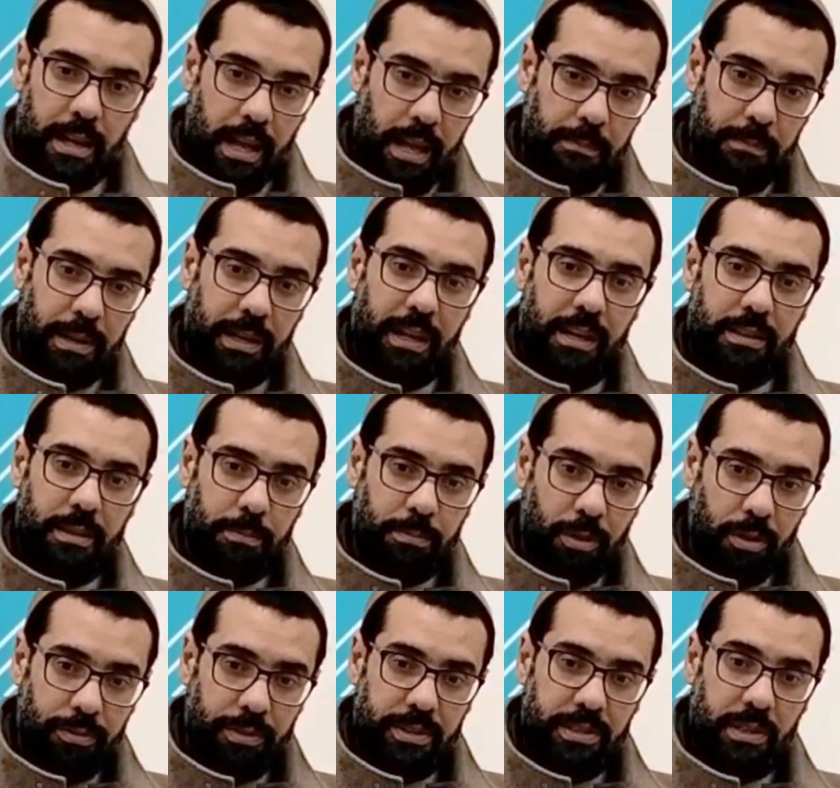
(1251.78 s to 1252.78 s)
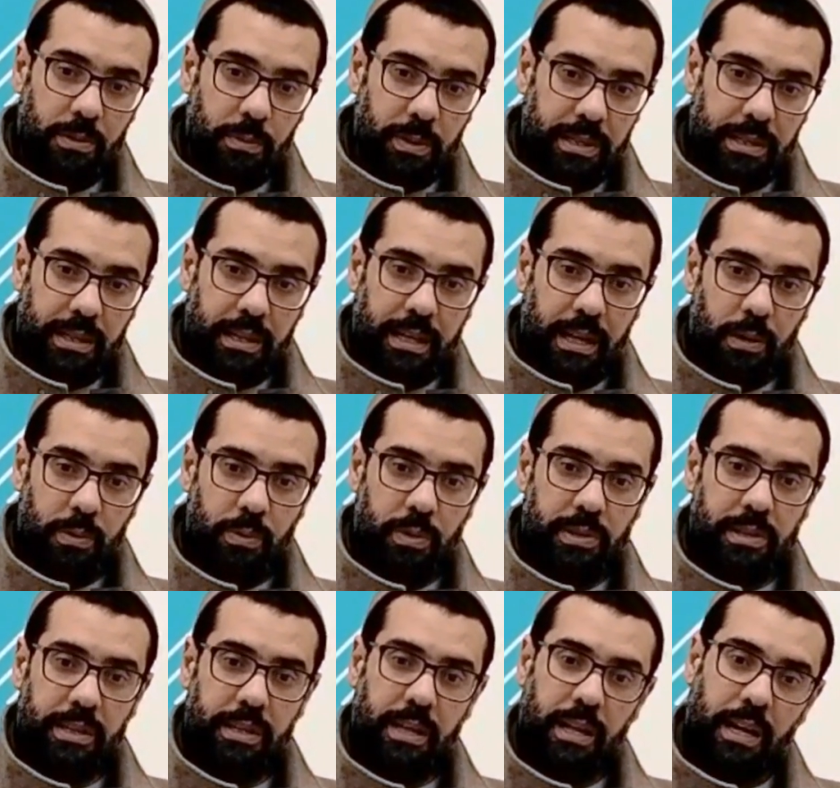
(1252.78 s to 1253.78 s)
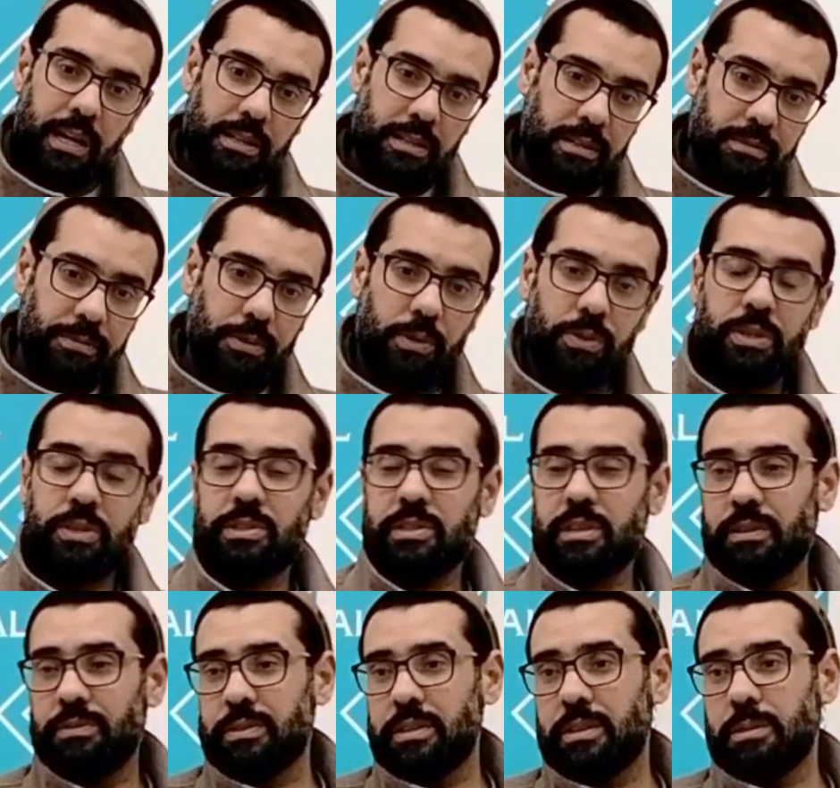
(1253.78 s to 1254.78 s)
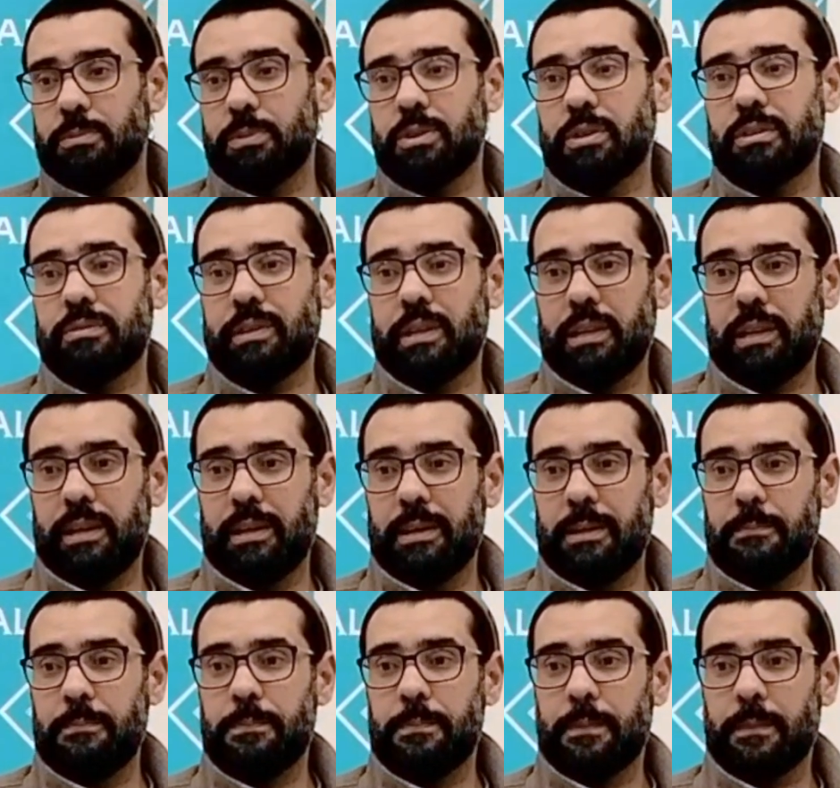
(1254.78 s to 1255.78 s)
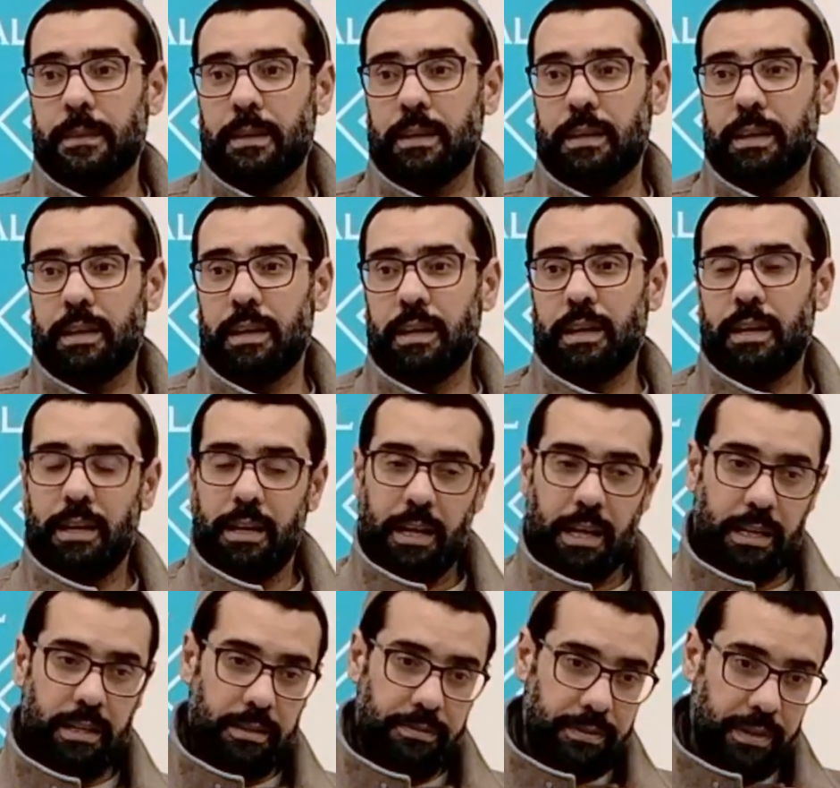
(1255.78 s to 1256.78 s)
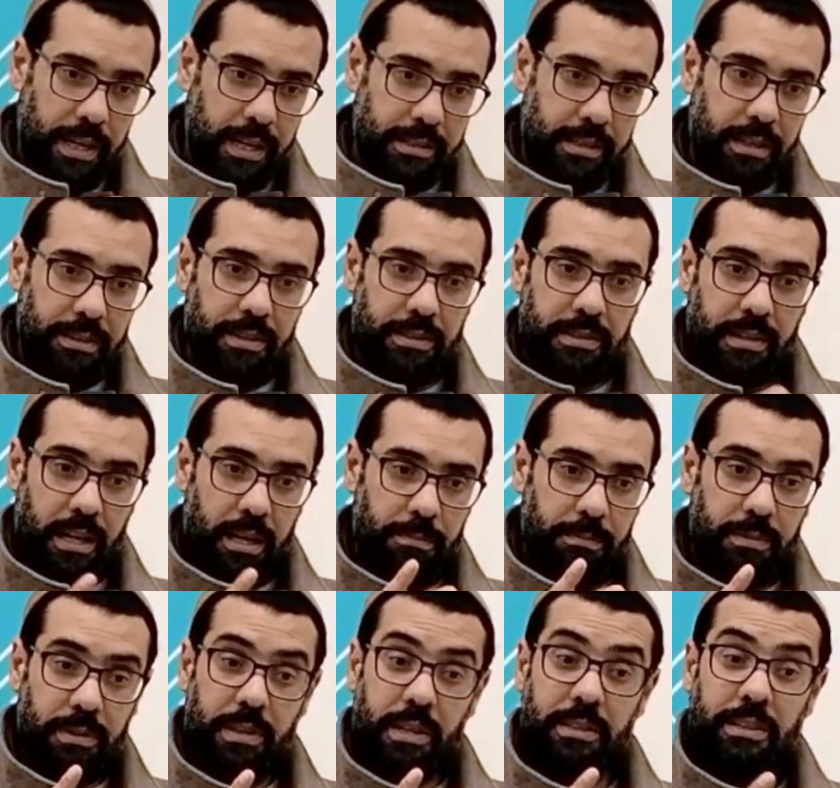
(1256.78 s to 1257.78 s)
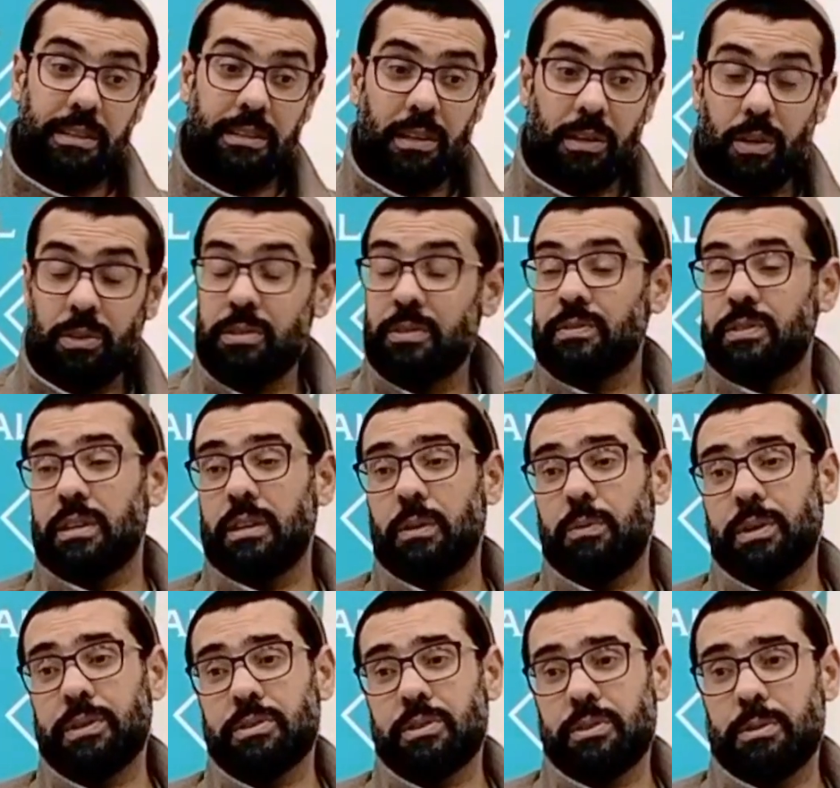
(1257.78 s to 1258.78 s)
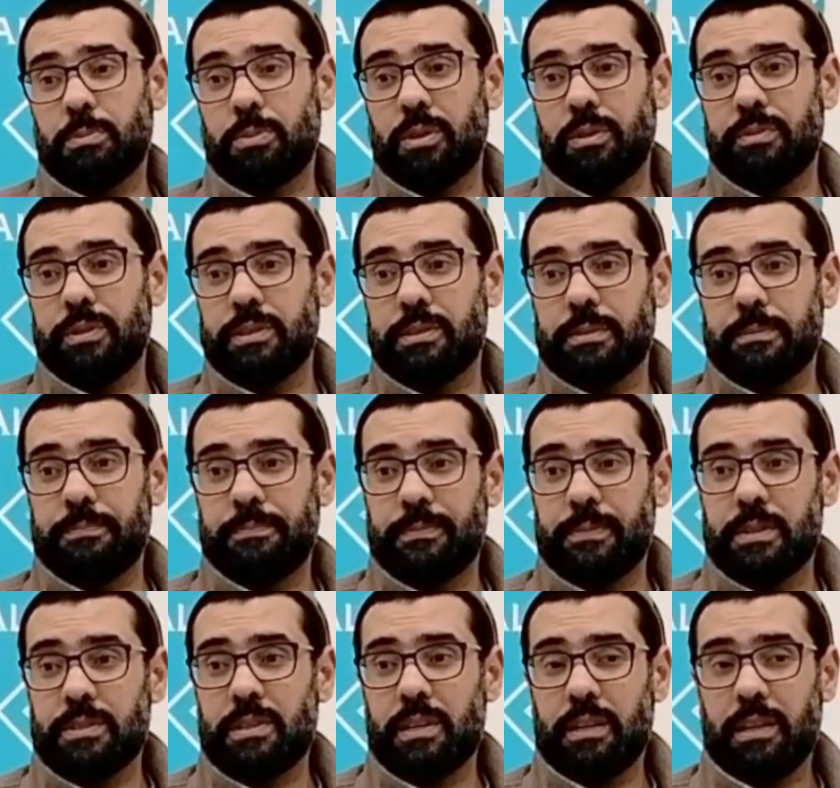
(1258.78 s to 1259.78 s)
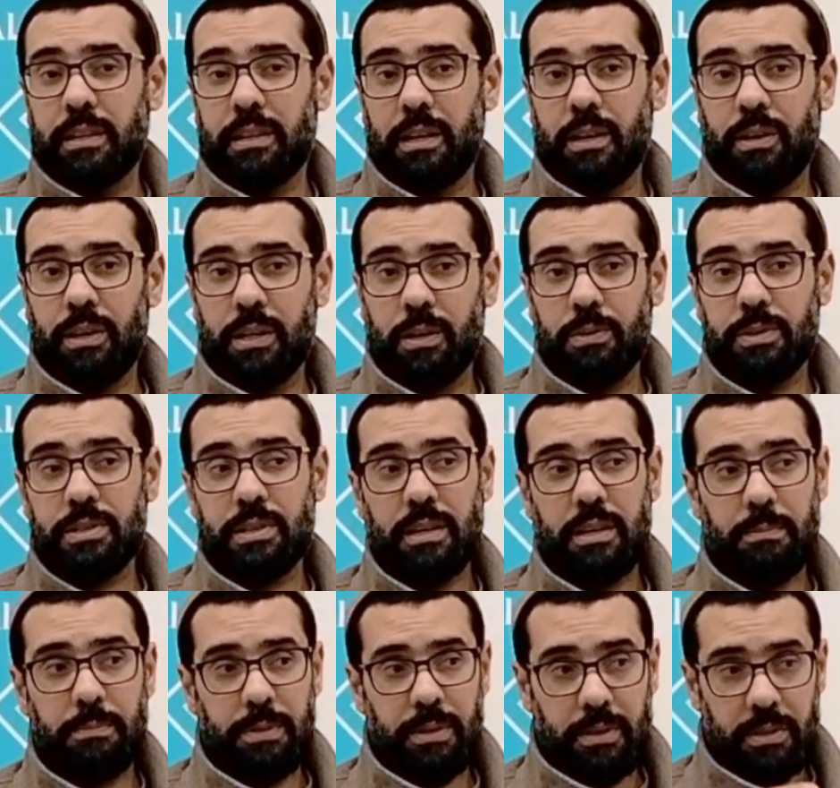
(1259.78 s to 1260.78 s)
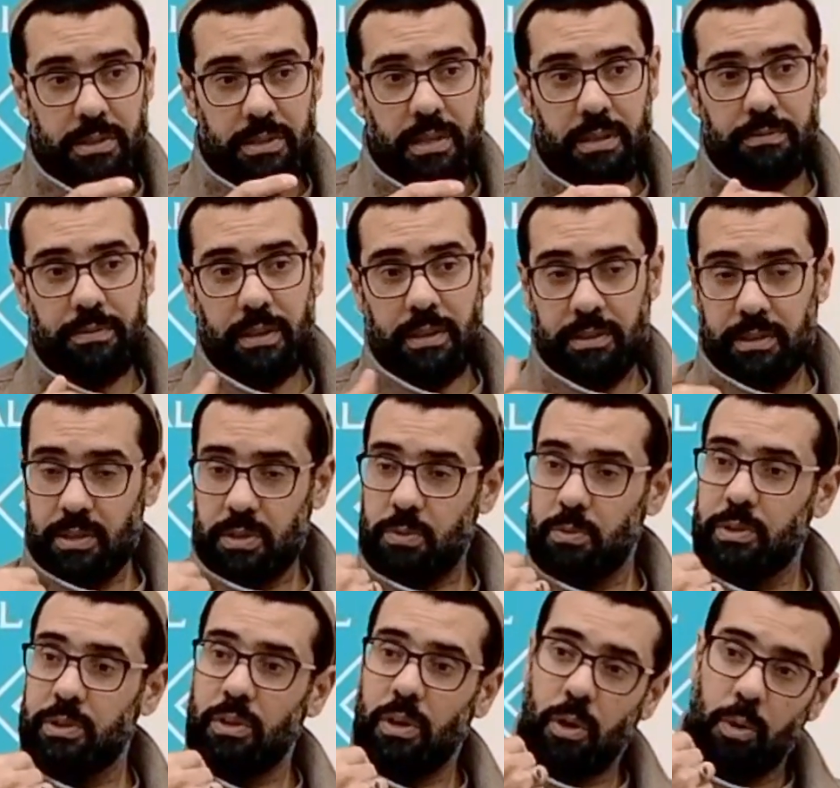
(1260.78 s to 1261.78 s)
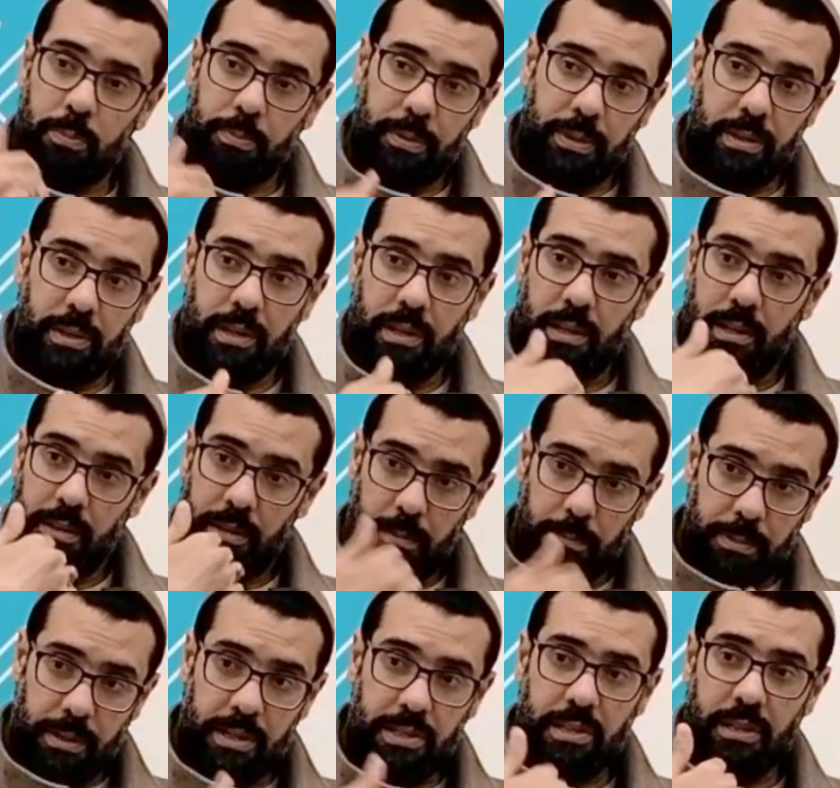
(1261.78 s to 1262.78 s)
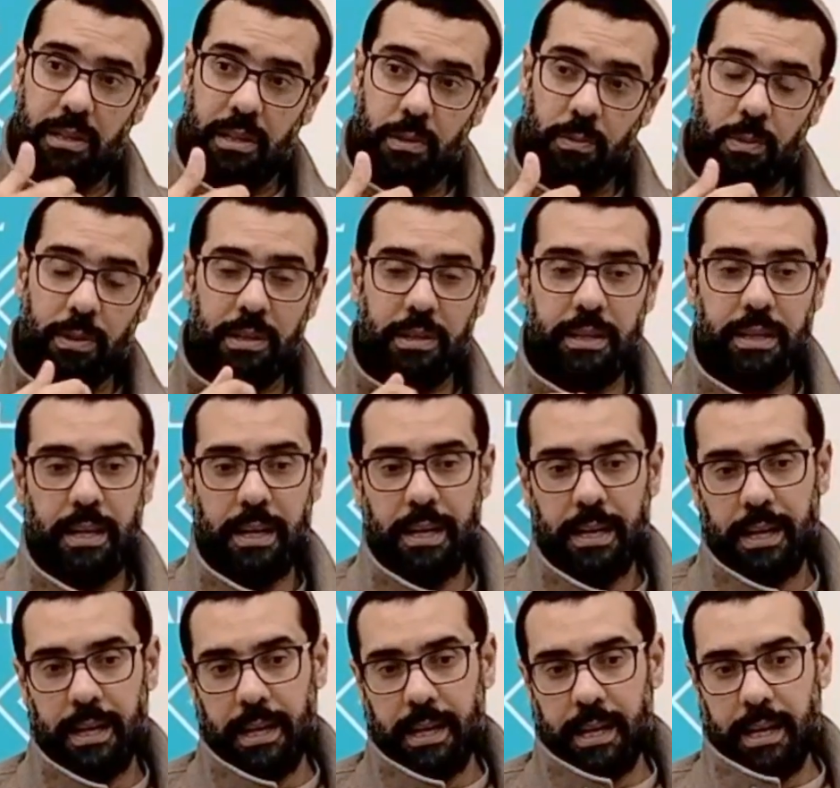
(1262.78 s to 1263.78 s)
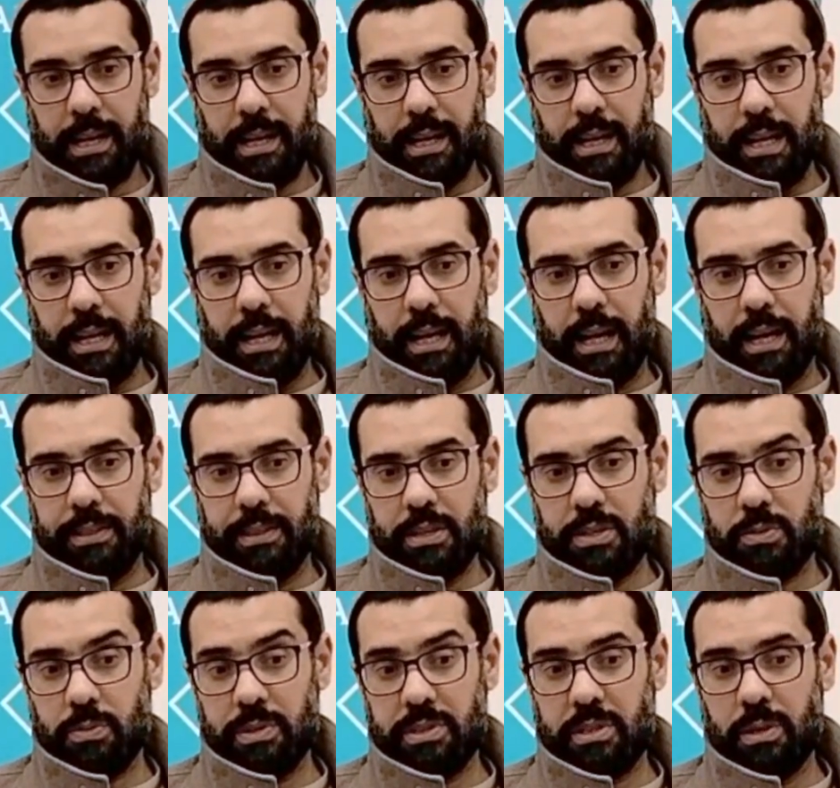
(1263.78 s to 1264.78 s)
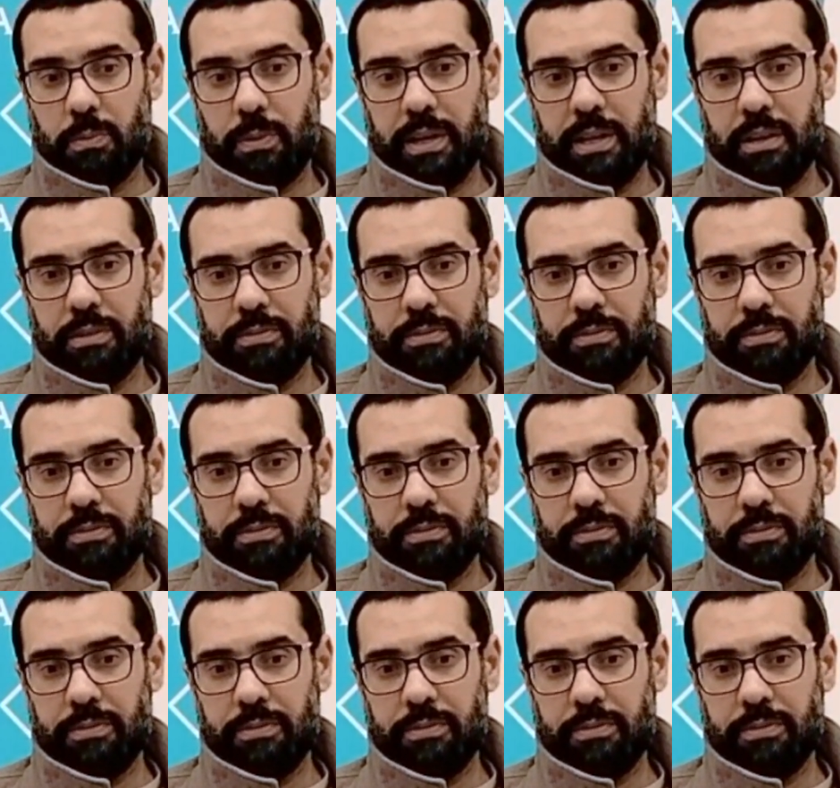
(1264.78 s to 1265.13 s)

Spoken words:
emulate the Prophet inwardly and outwardly and devote yourself to the Book of Allah. Yeah. And if you had other time, they did a lot of salawat on the Prophet sallallahu alayhi wa sallam, because they felt this would open the person inwardly. And this was the way